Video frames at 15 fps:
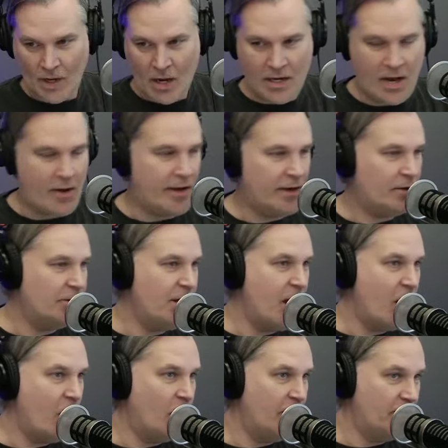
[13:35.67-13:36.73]
Now, I don't
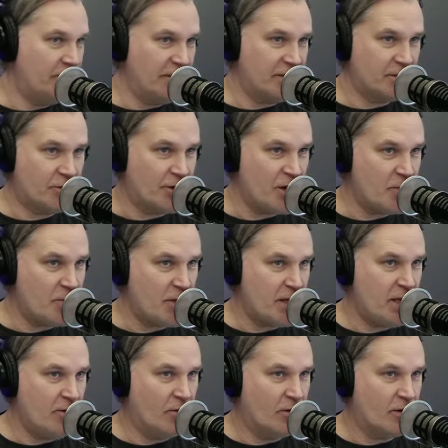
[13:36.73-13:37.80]
know if it's
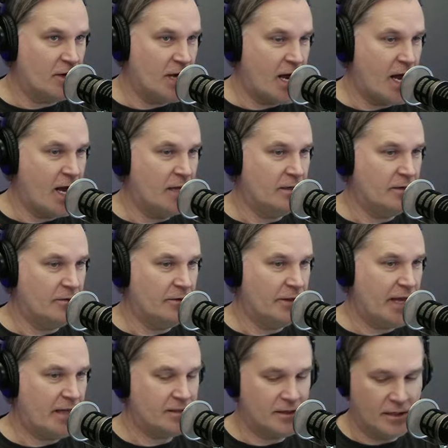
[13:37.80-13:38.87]
creepy or not for
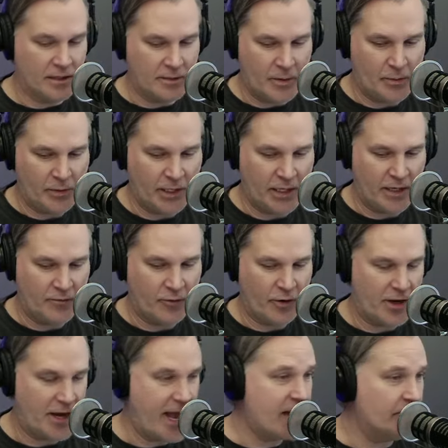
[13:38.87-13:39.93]
that song to be played
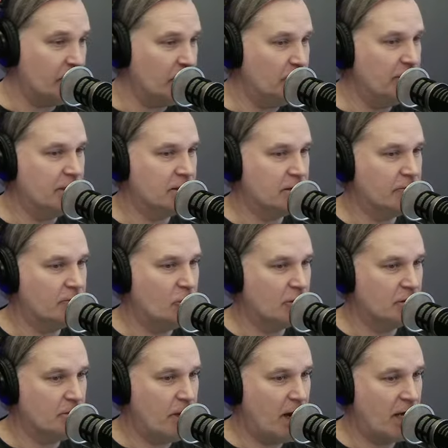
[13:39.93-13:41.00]
for an animal because, of
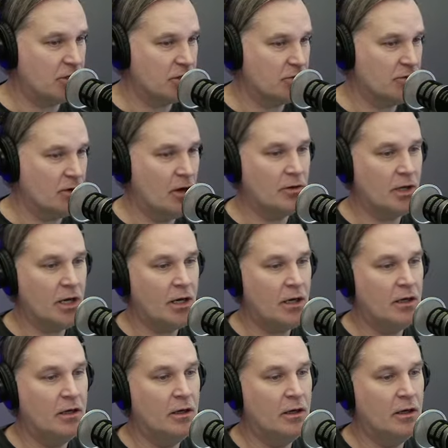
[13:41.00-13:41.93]
course, my Sharona.